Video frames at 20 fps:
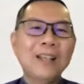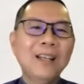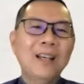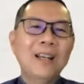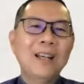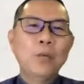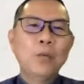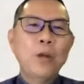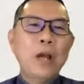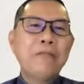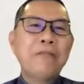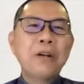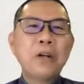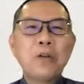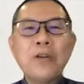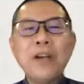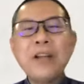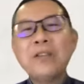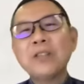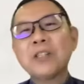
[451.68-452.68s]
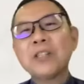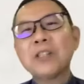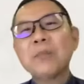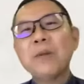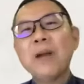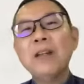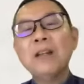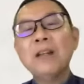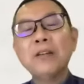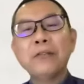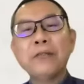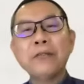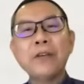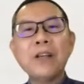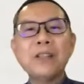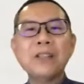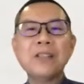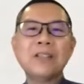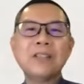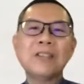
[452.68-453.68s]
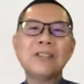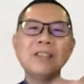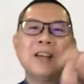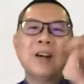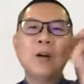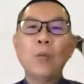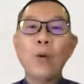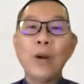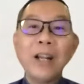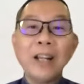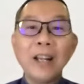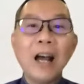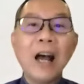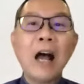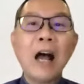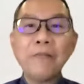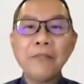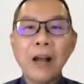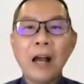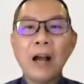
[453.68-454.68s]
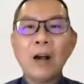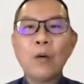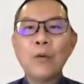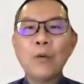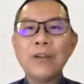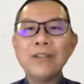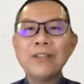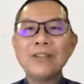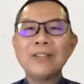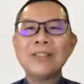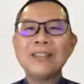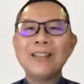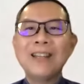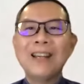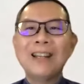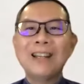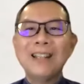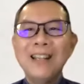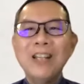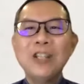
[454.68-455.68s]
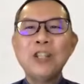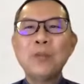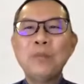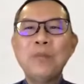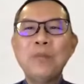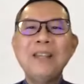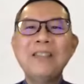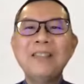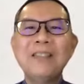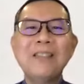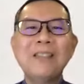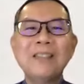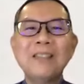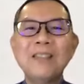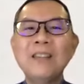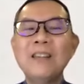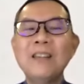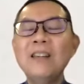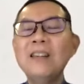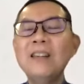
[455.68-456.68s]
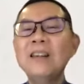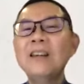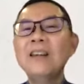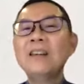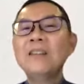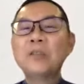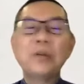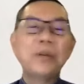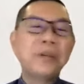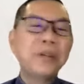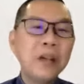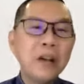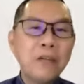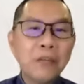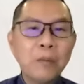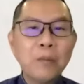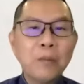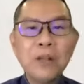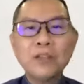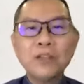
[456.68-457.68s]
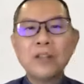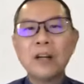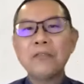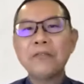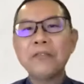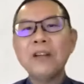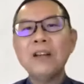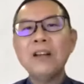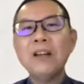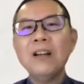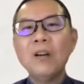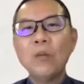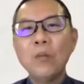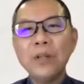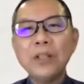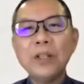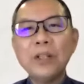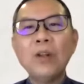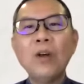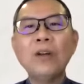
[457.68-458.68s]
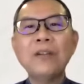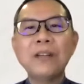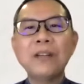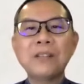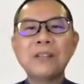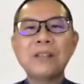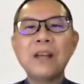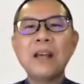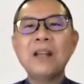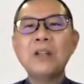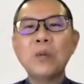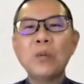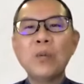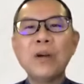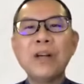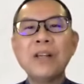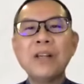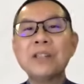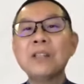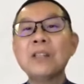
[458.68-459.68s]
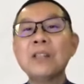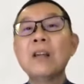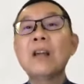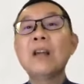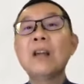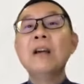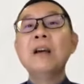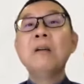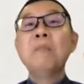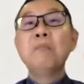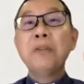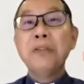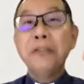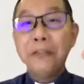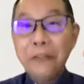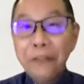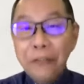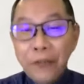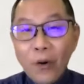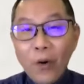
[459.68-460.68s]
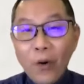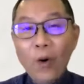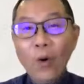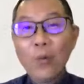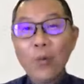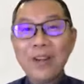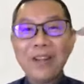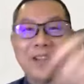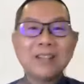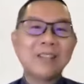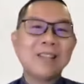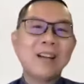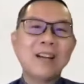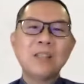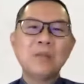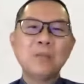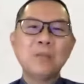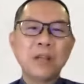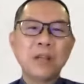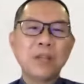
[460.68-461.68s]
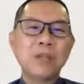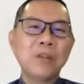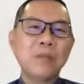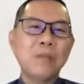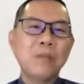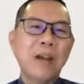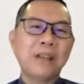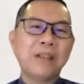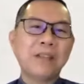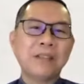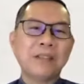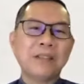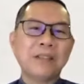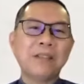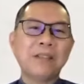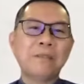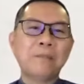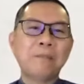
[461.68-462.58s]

We have agreed to spend the first 1.5 hours at each PCC to hear from each other what the Lord is saying to us before we discuss ministry matters.